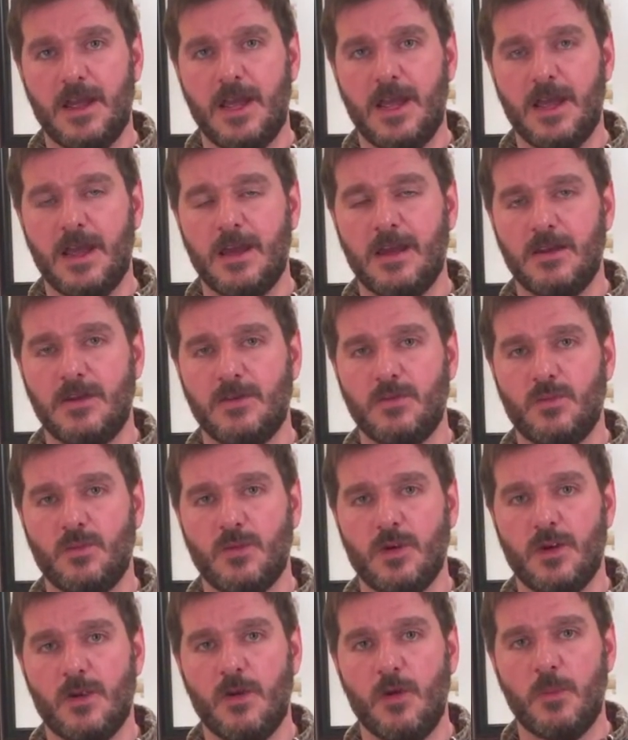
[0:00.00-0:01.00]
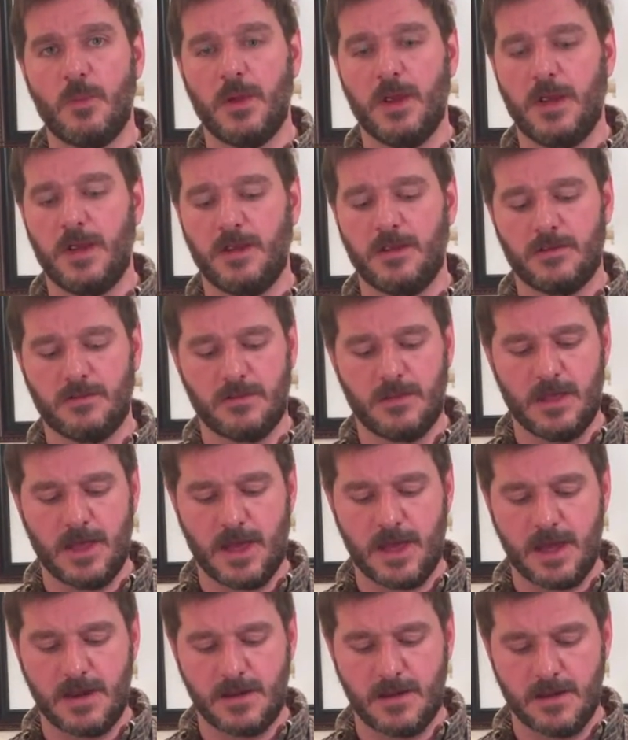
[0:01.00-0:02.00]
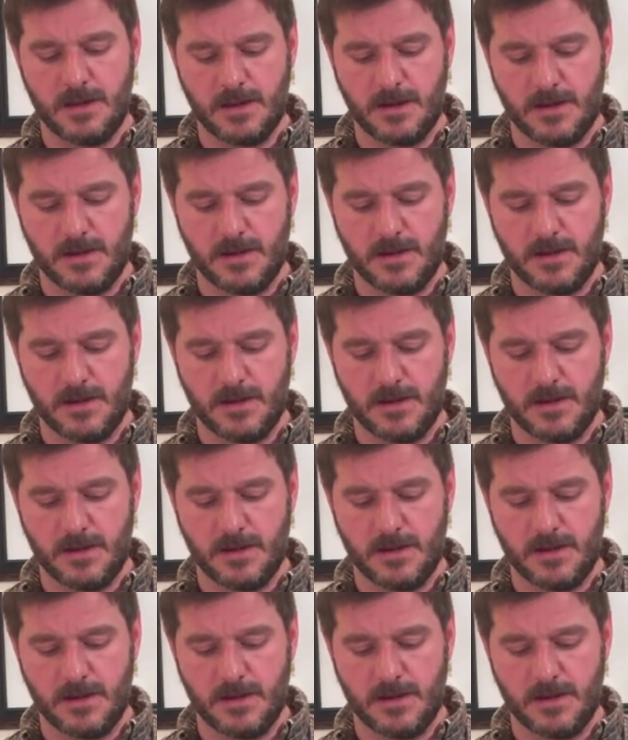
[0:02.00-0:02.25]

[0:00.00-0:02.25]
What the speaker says: and we're hoping that